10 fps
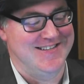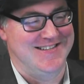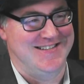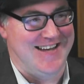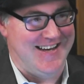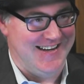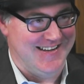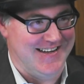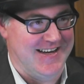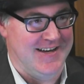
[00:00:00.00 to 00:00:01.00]
are starting
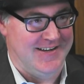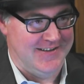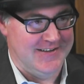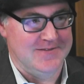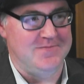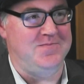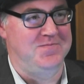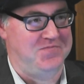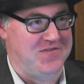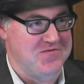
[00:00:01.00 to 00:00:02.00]
to get.
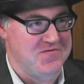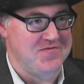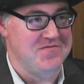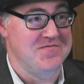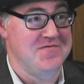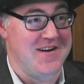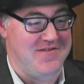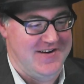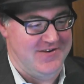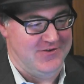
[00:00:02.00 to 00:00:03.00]
it's on.
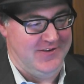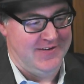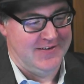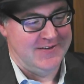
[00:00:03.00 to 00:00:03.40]
Very annoyed.